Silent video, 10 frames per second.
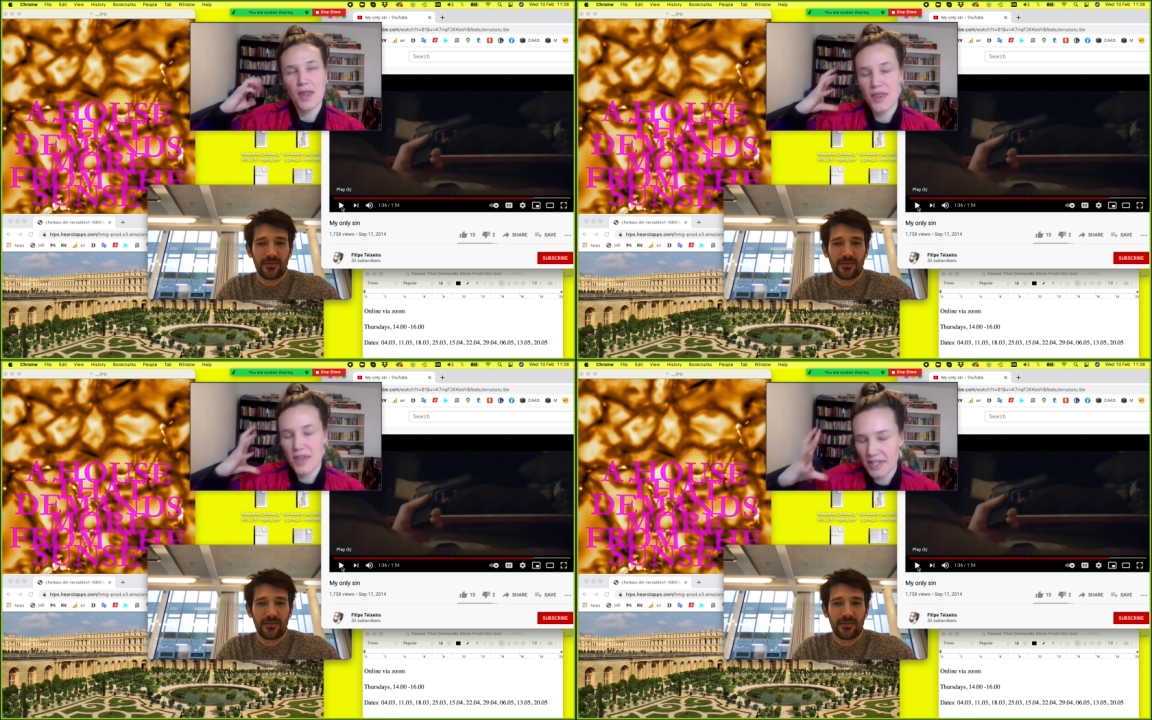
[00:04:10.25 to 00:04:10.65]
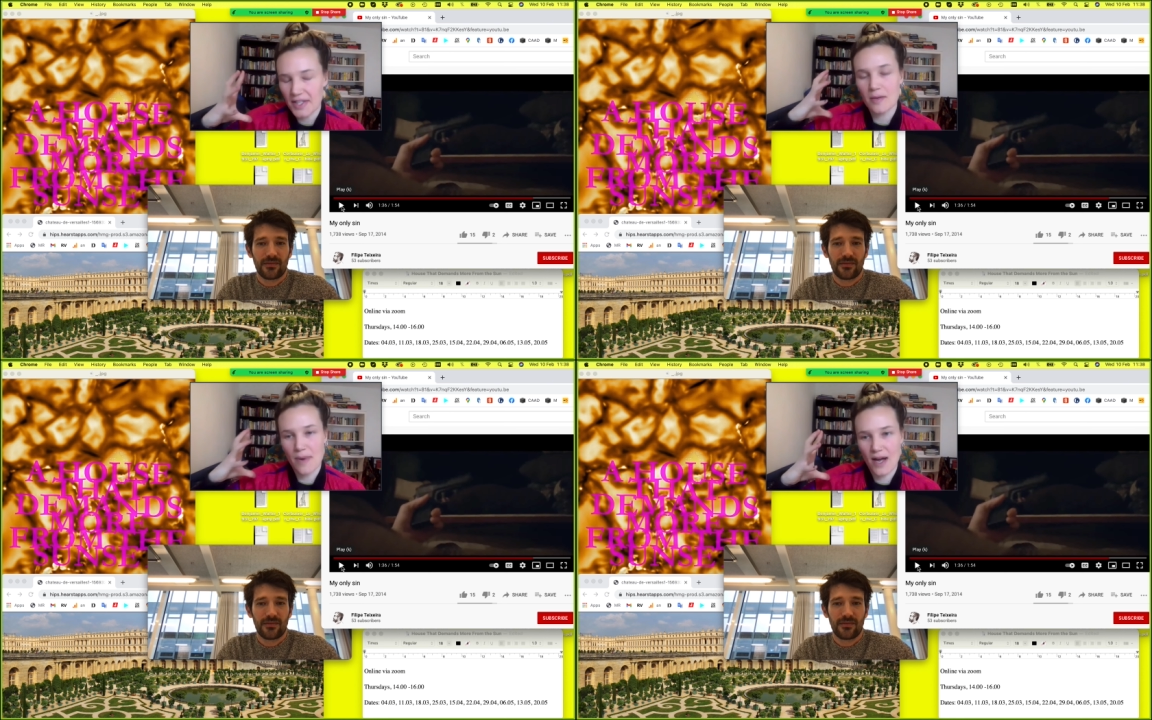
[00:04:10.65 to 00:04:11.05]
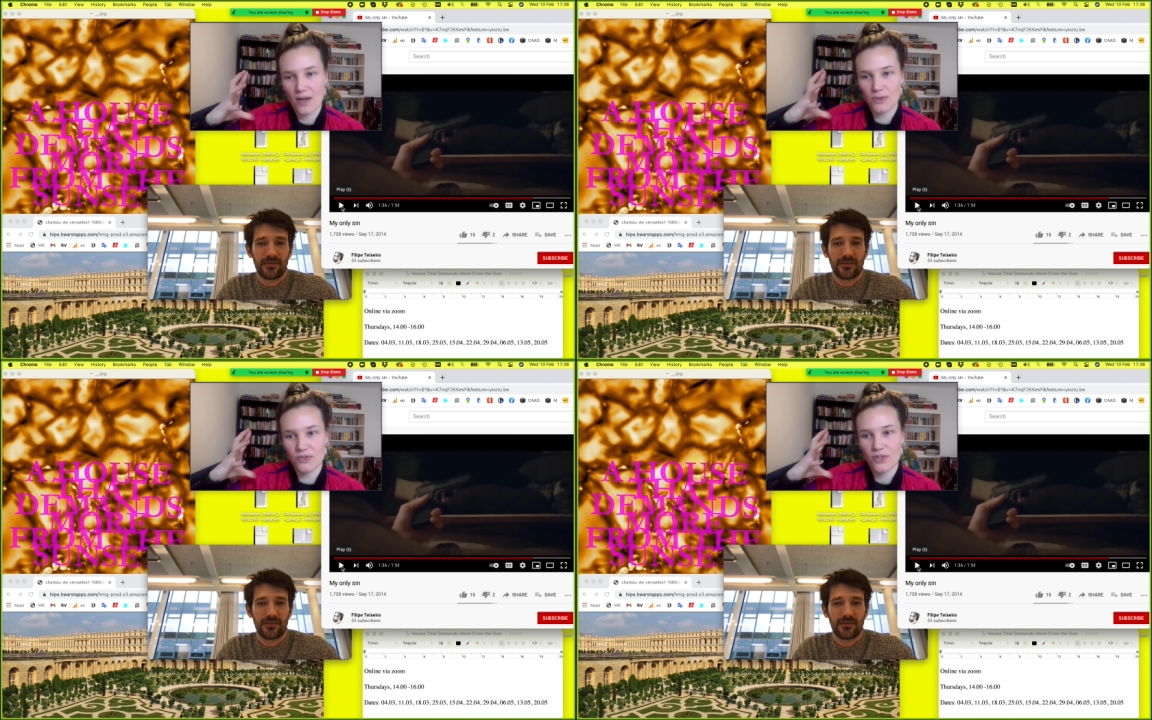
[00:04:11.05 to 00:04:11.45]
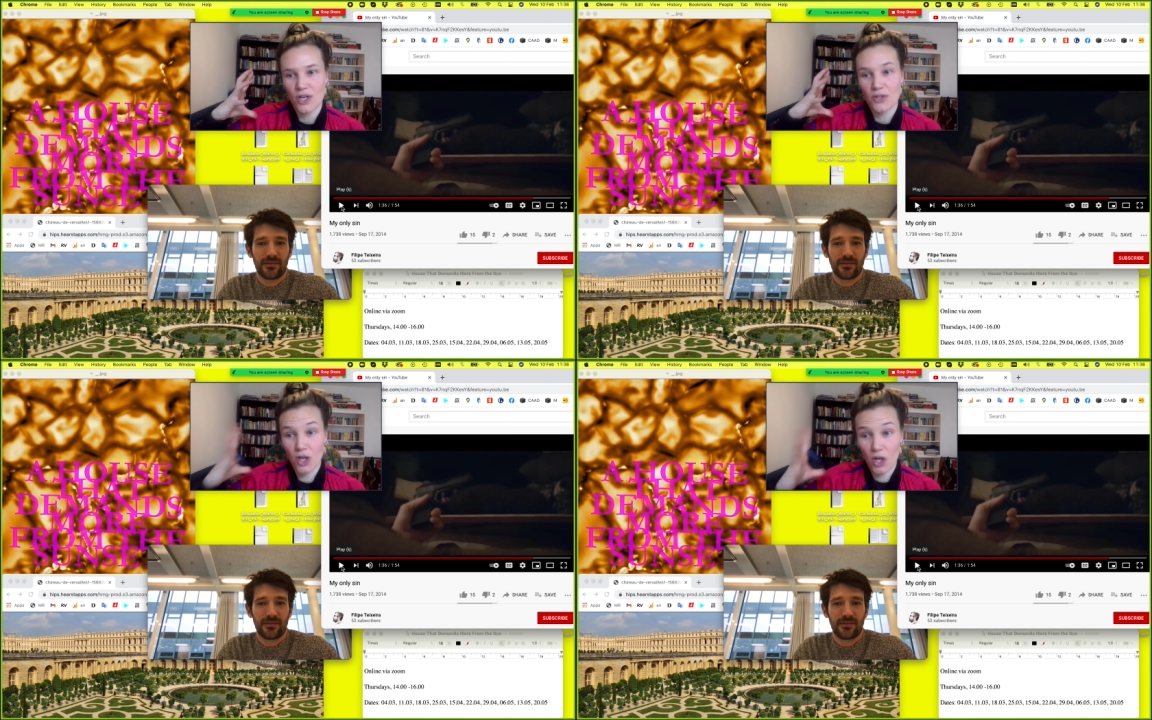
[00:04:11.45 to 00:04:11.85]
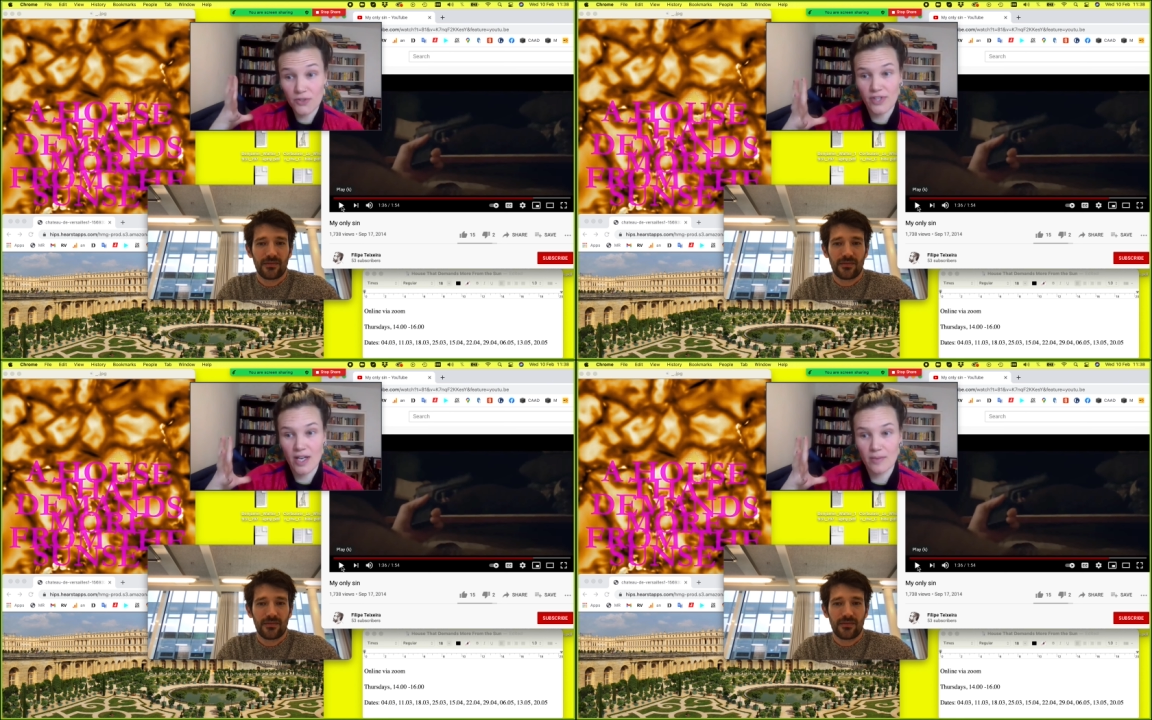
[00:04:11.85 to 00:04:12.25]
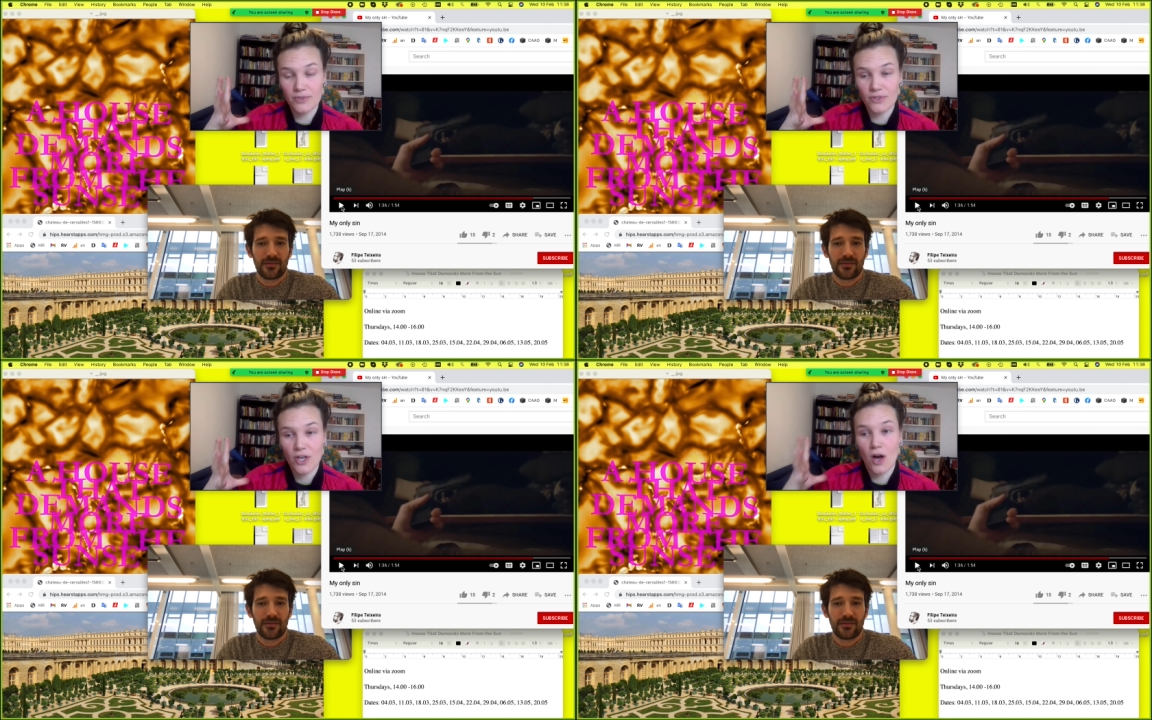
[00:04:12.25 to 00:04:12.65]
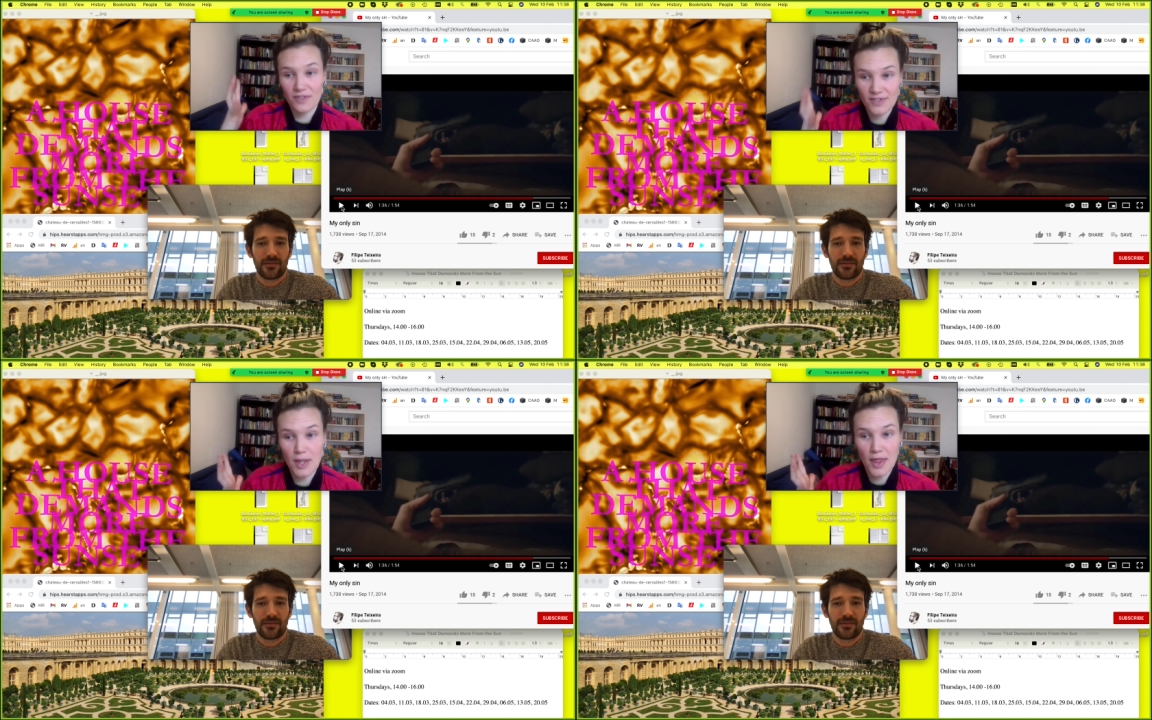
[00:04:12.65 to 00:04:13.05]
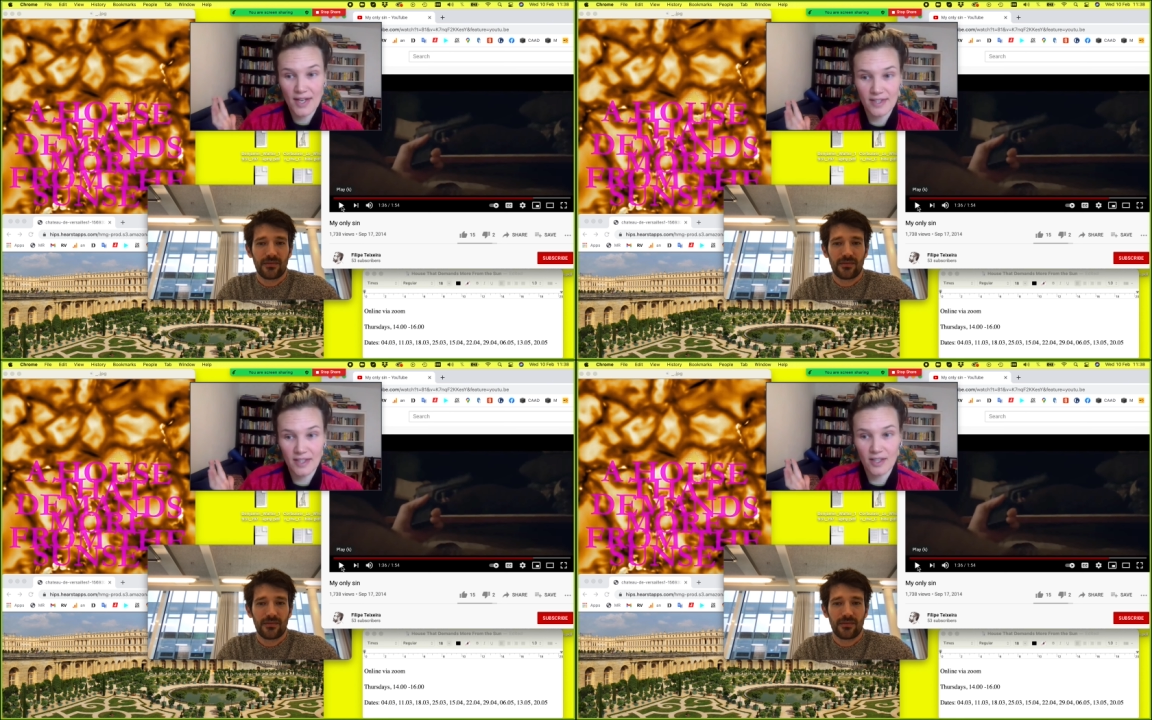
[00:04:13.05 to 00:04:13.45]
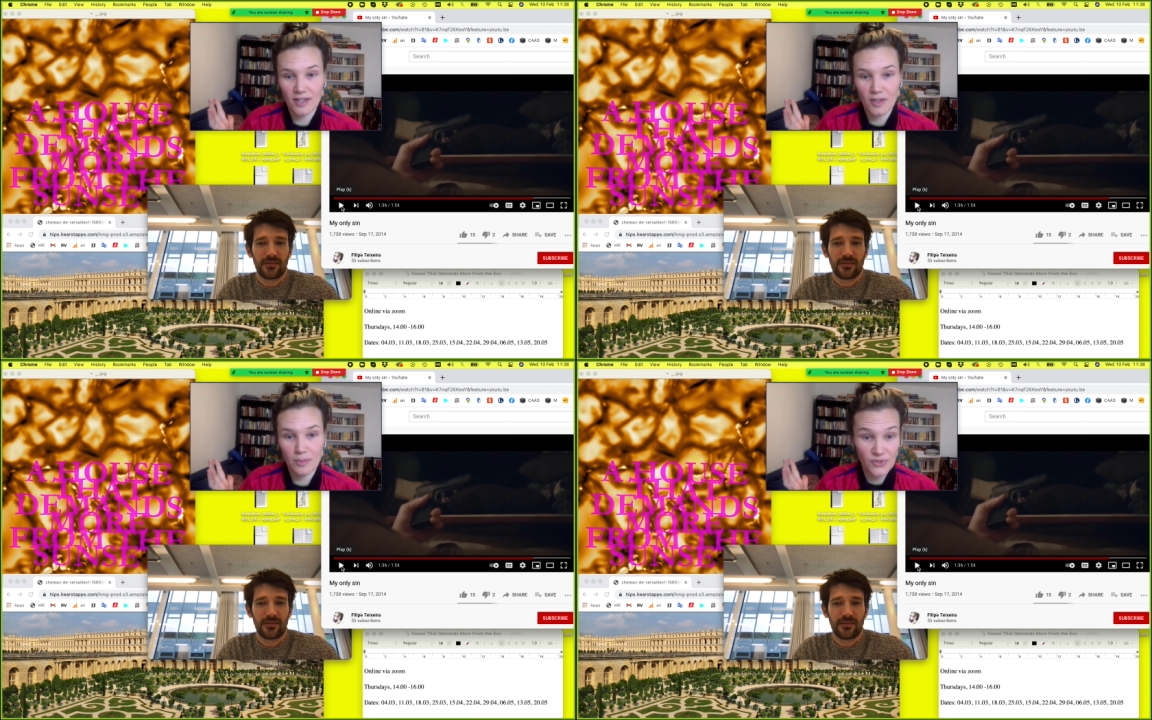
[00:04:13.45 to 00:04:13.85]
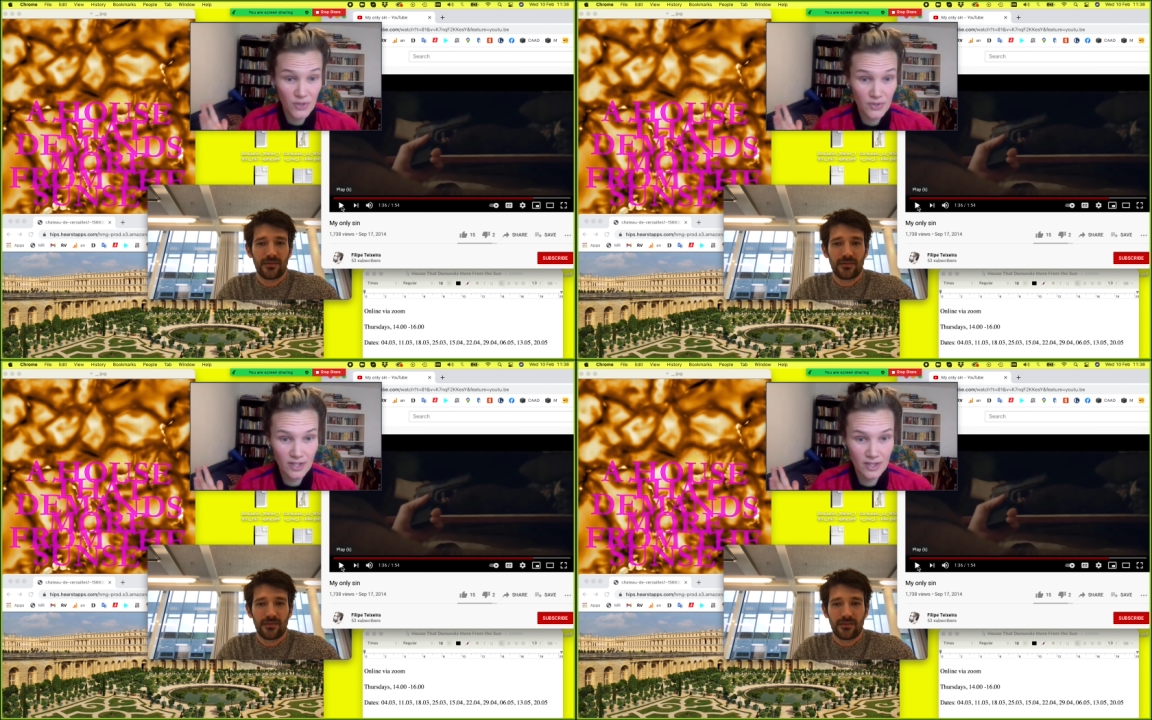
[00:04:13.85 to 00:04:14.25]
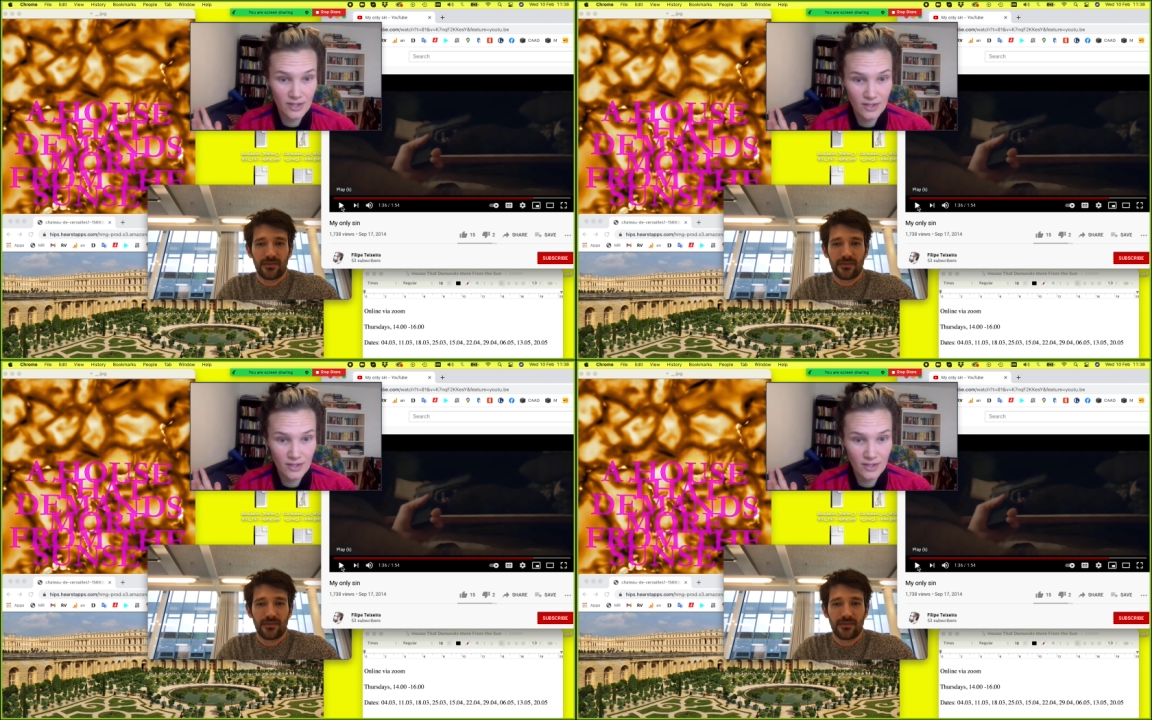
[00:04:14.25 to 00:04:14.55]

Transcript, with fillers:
Speaker 1: thinking about the concept of a synthetic persona.